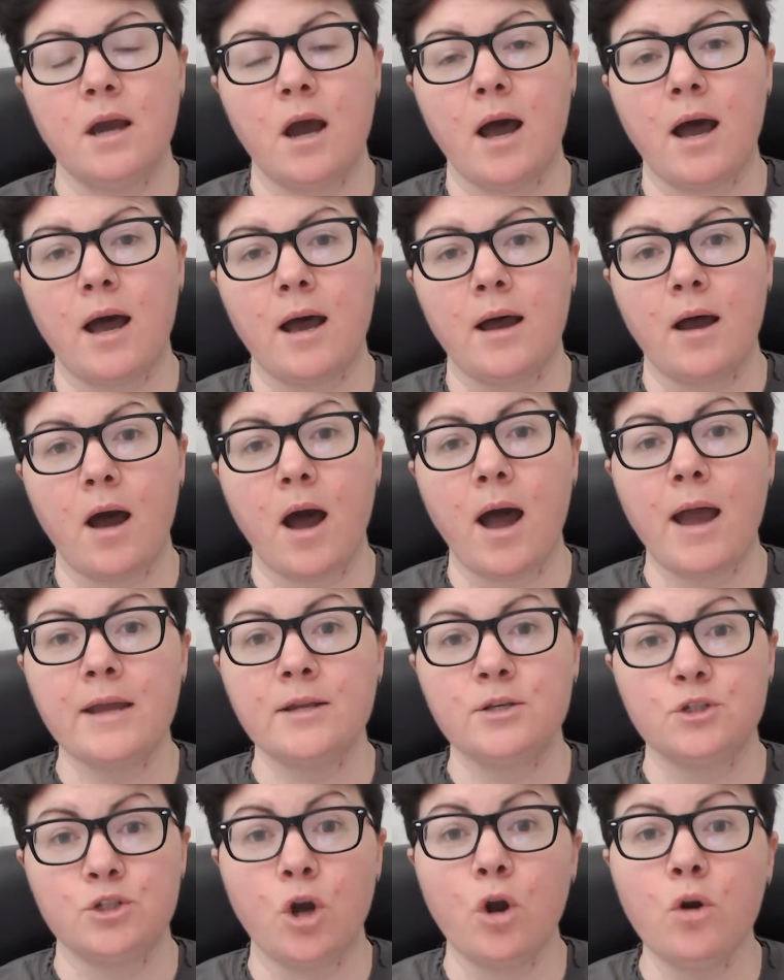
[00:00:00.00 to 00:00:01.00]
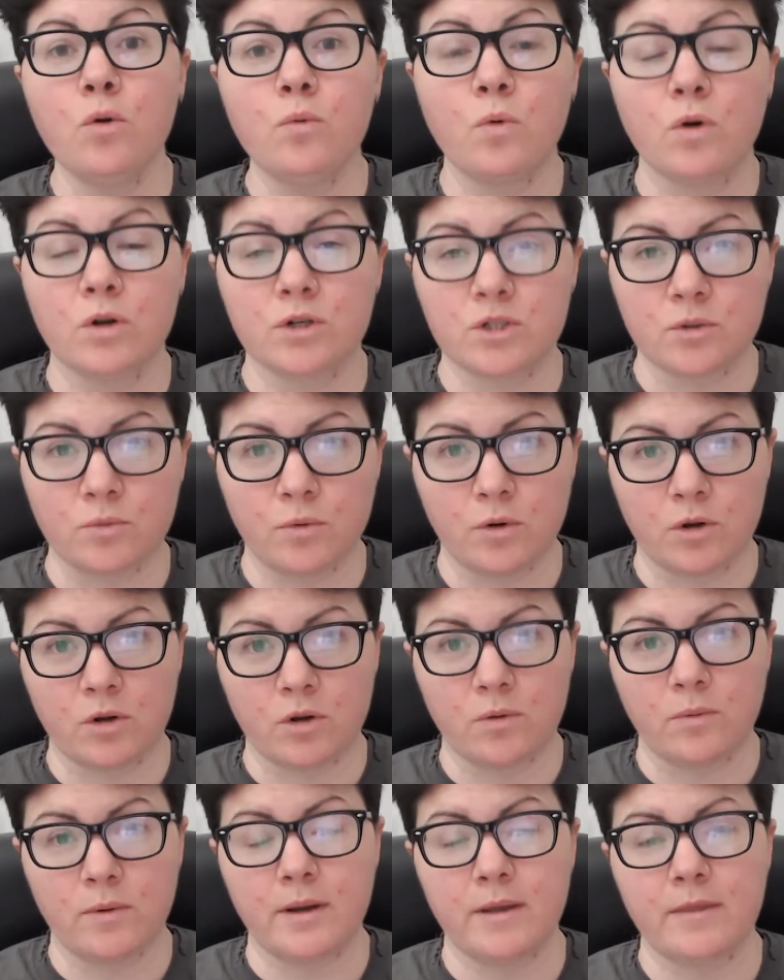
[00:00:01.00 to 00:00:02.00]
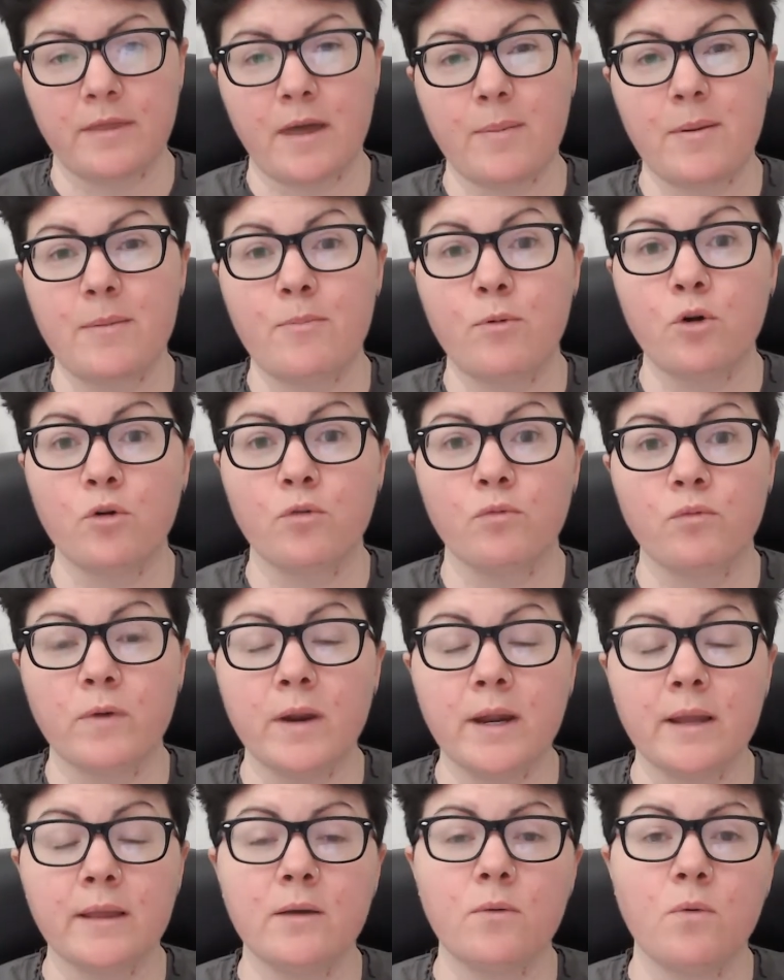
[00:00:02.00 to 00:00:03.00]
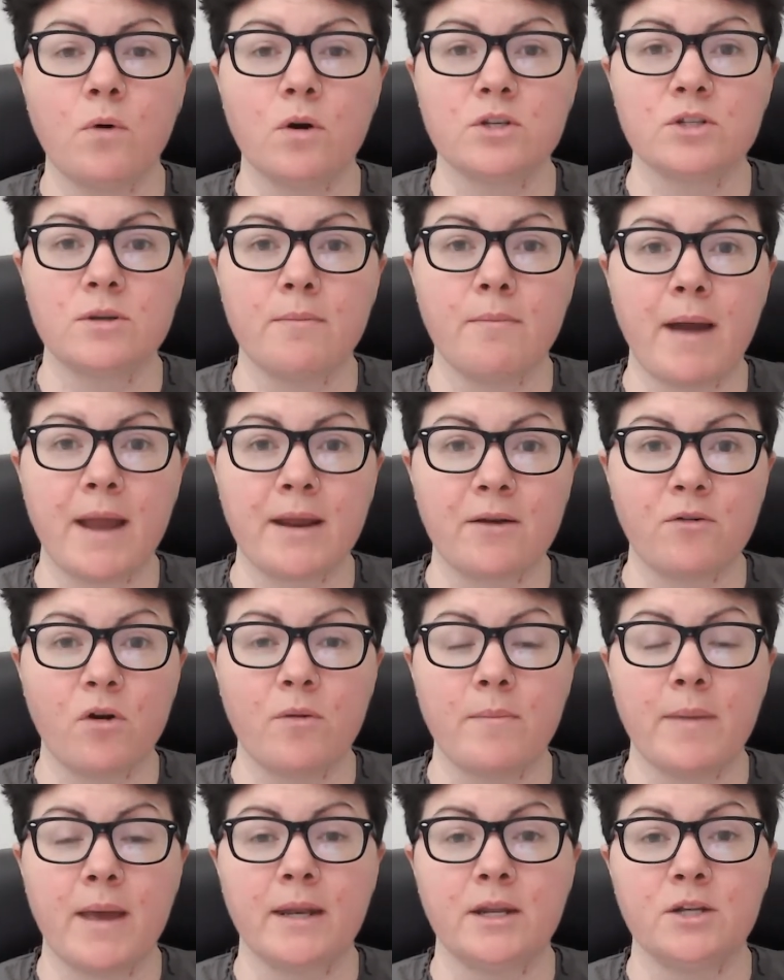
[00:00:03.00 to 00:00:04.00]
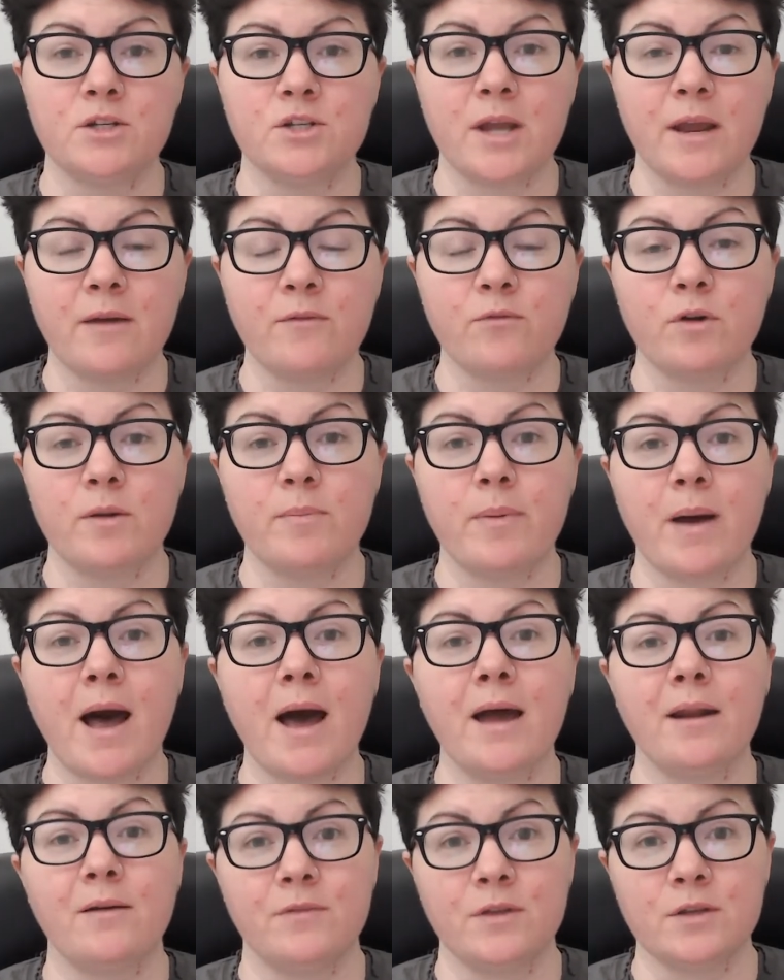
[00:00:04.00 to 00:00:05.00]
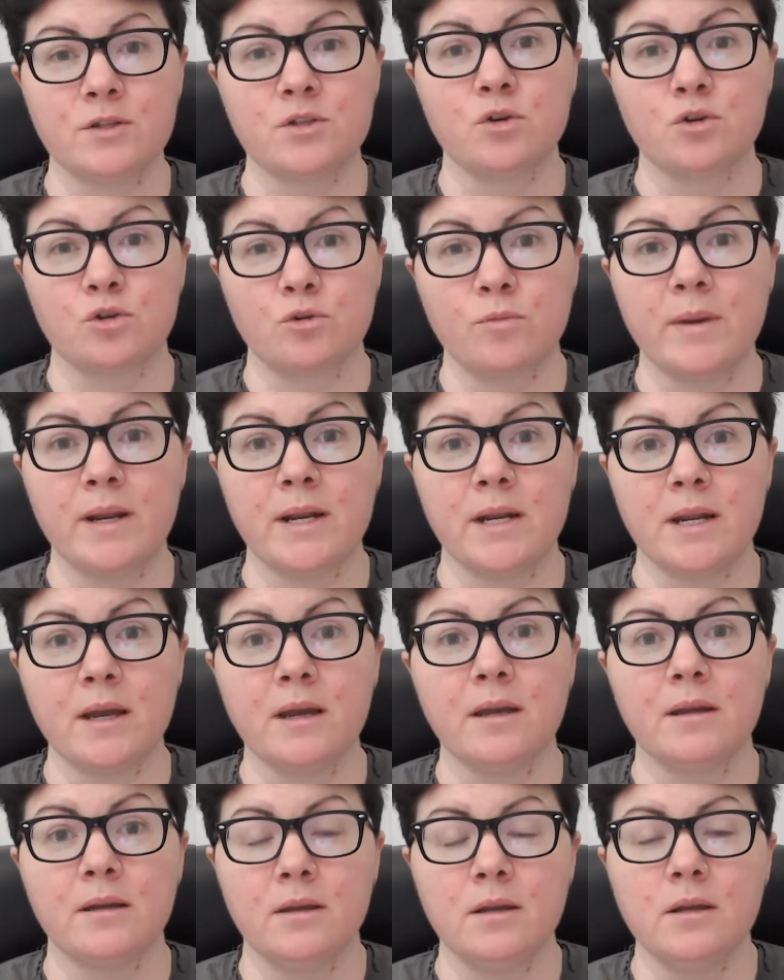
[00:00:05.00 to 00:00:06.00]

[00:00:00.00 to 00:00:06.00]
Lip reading: I don't want to work with are people who really want to micromanage every part of their social media.